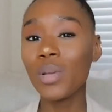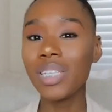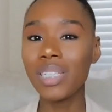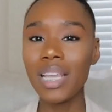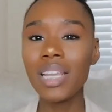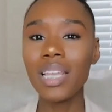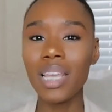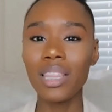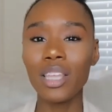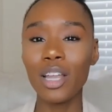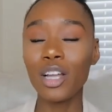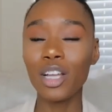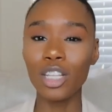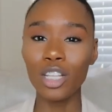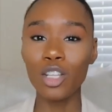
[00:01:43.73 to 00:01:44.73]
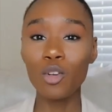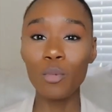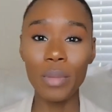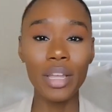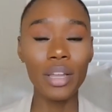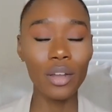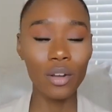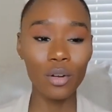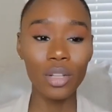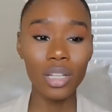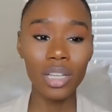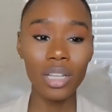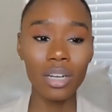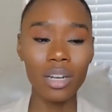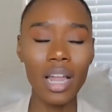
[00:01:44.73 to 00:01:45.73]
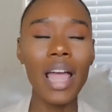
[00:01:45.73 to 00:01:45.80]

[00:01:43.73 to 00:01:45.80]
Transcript: we did get there a little bit earlier.